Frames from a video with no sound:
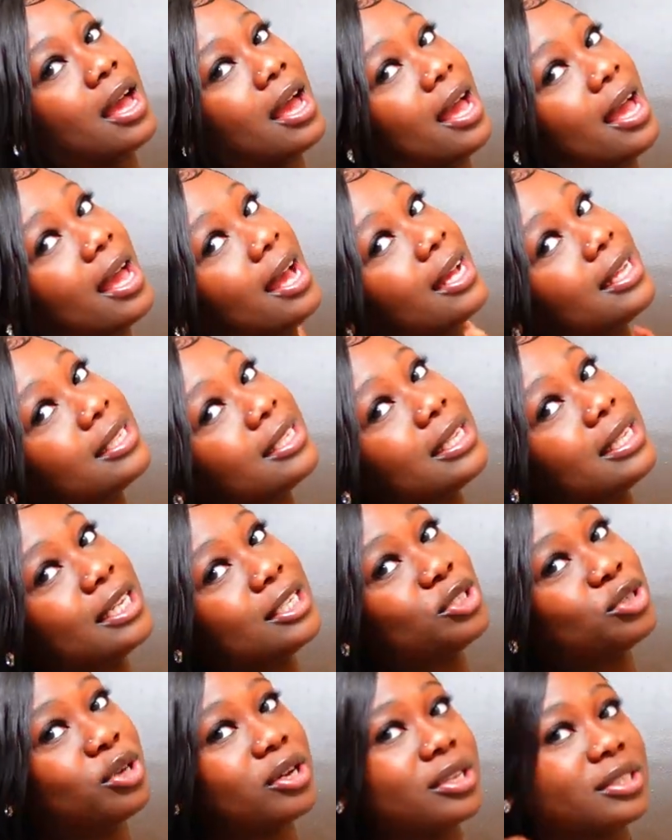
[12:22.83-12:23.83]
I had to
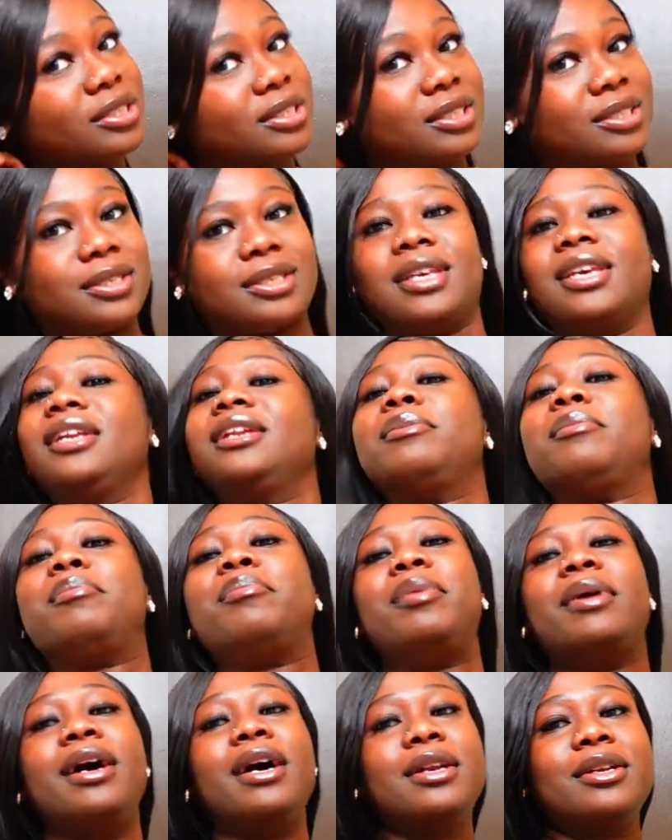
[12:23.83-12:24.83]
let y'all see the
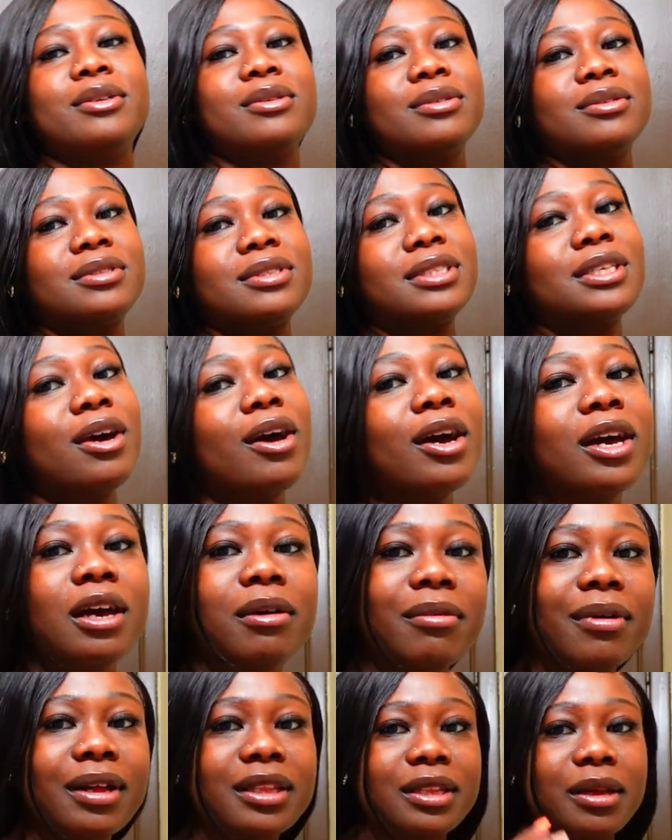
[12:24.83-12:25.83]
bundles. Talk
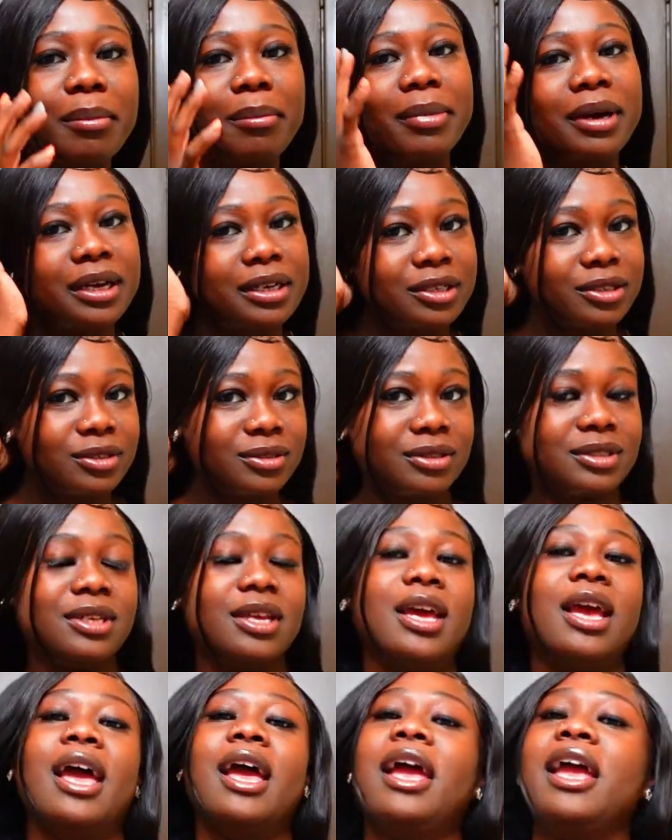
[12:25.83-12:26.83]
about the bundles.
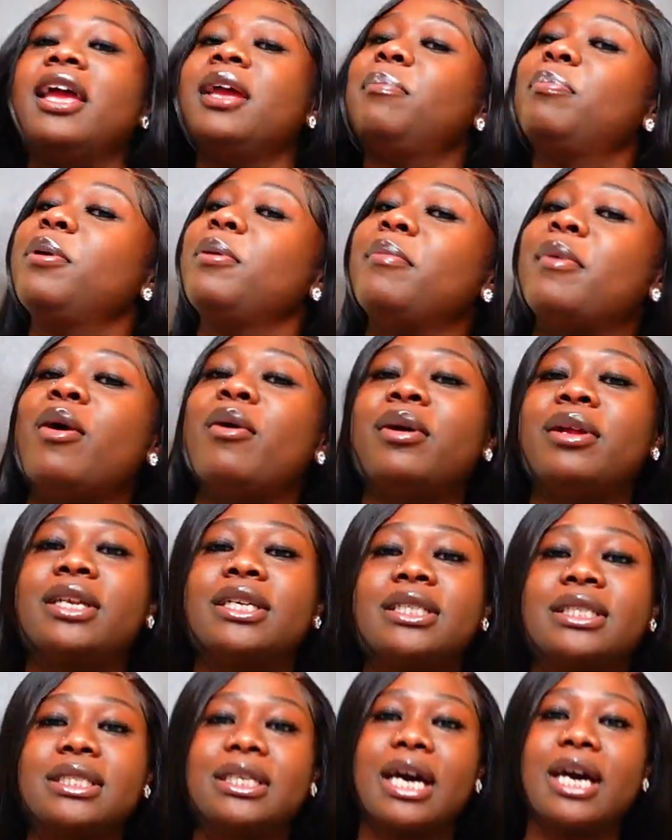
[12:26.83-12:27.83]
He promoting
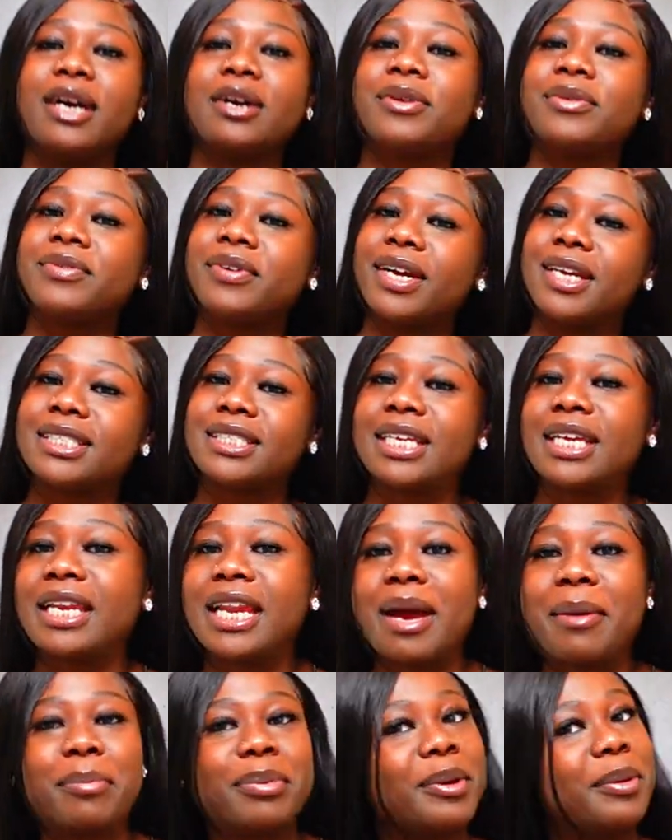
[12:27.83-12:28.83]
the Skunk Fresh,
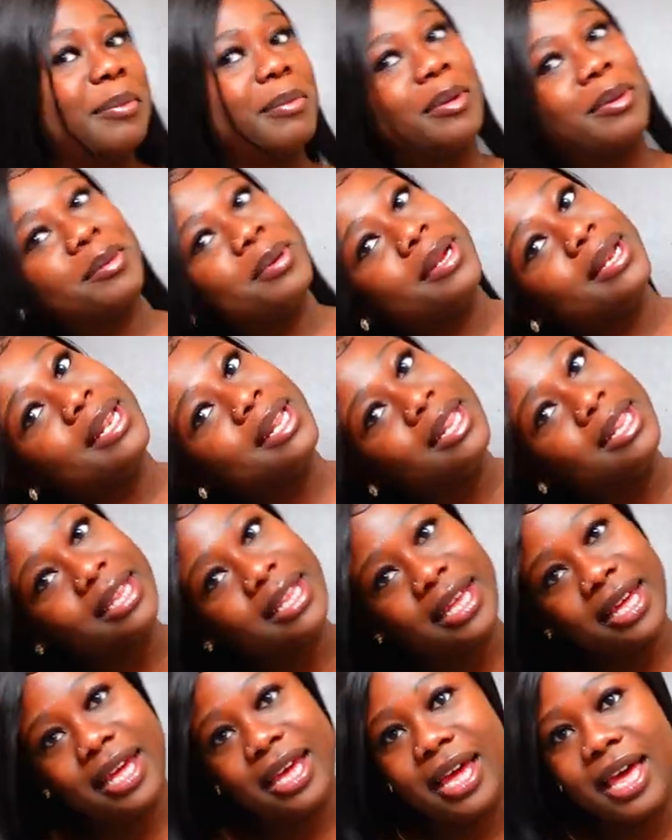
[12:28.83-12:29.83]
and I'm promoting
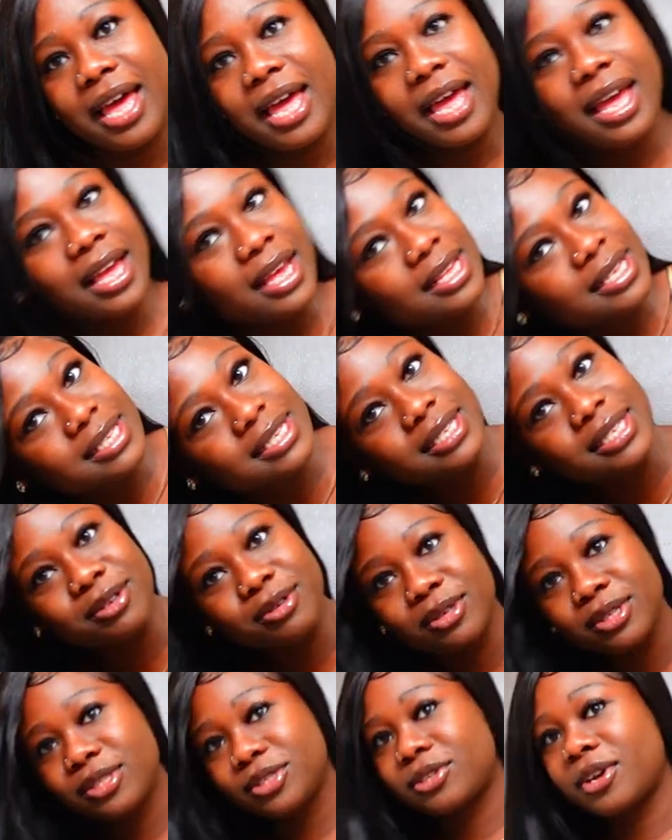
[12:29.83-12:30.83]
the
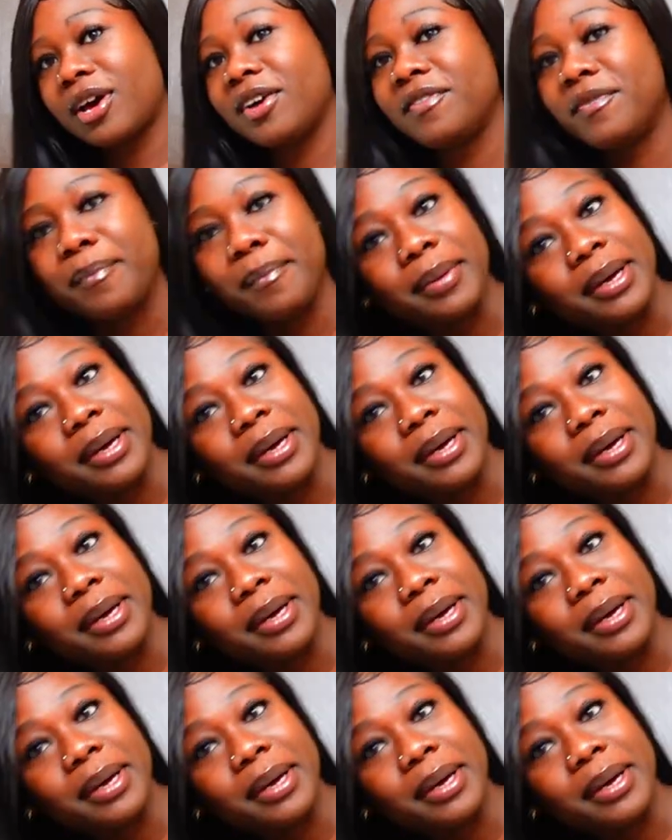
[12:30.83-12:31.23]
Silk Soft